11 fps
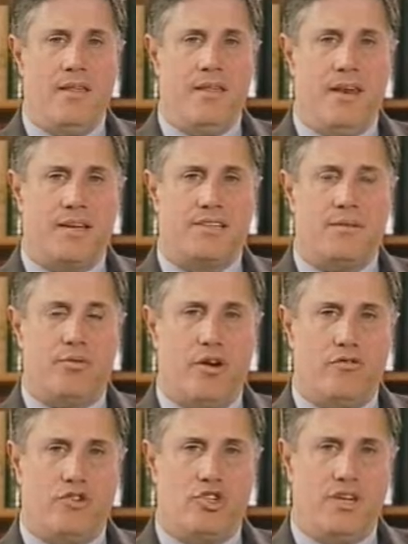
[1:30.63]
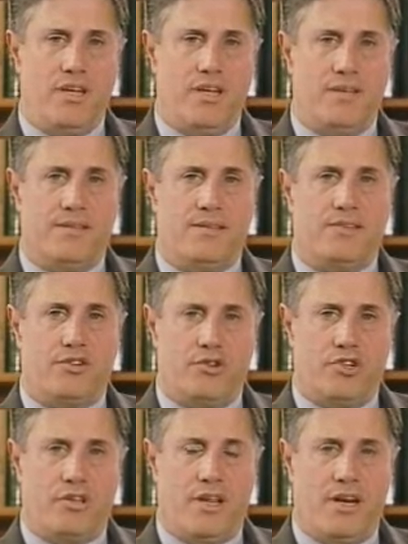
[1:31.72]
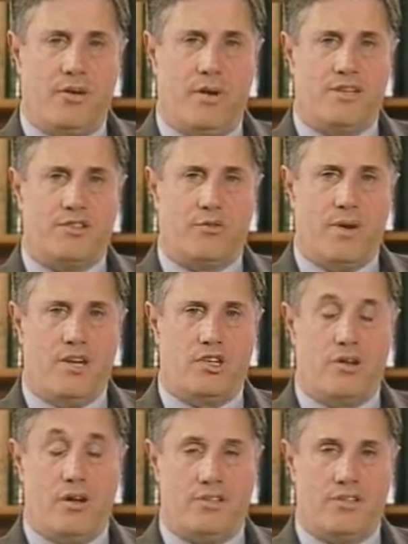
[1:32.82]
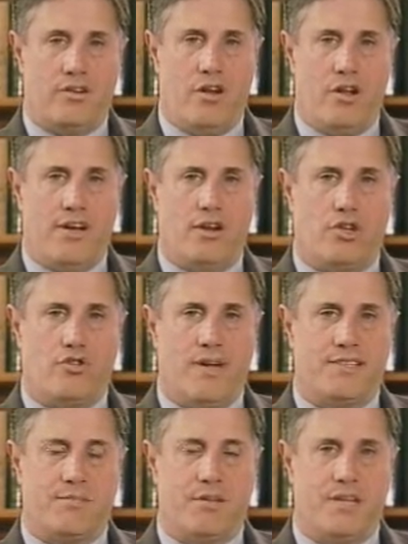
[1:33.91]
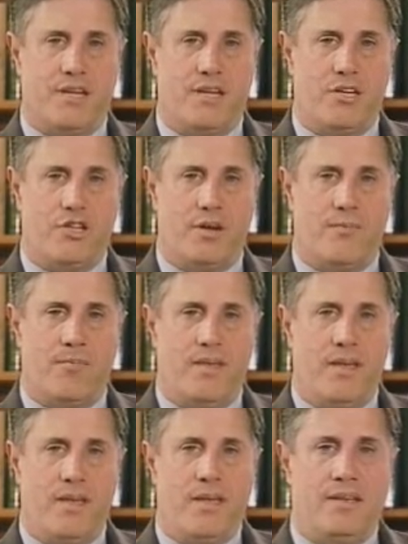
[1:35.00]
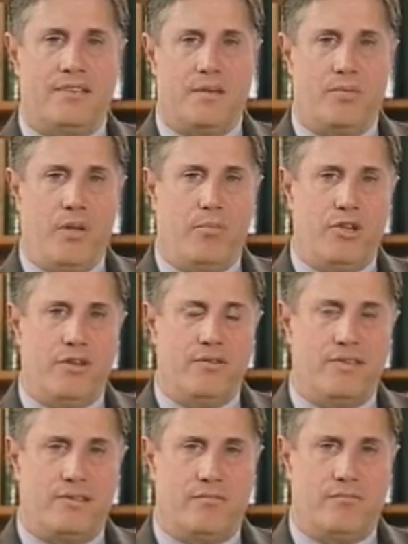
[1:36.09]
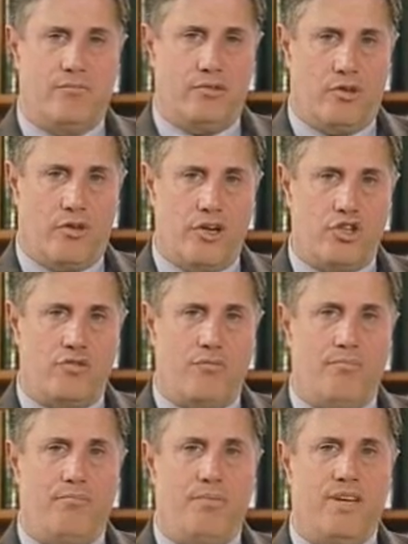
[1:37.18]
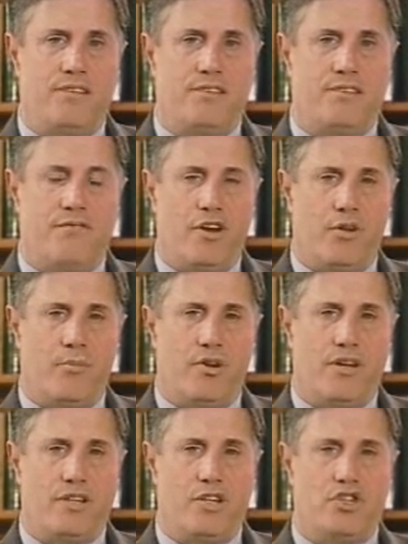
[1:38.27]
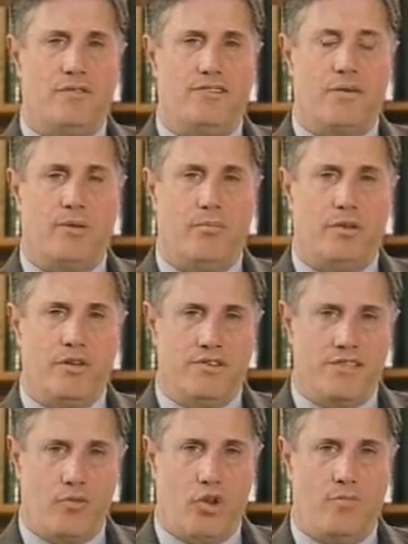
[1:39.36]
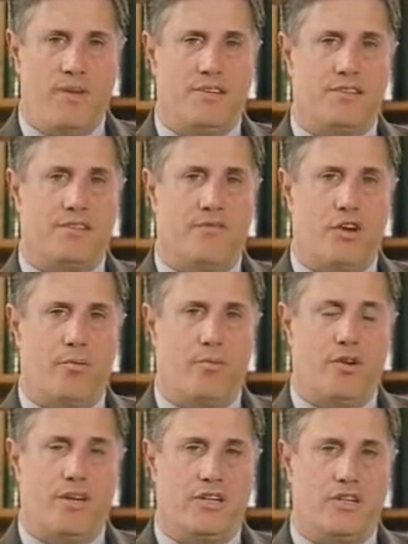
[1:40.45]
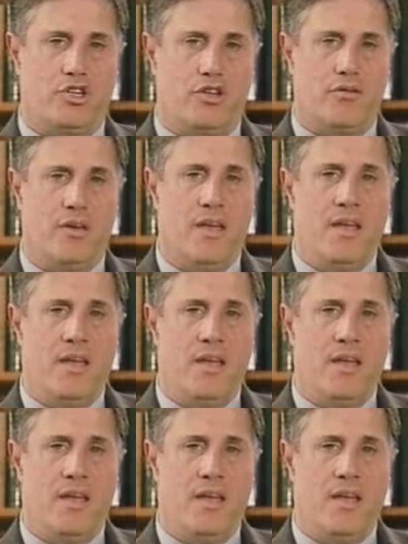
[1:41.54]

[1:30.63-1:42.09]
The next approach is surgical hair restoration, also called hair transplantation. Some people use large pieces of hair-bearing tissue, some people use small pieces of hair-bearing tissue,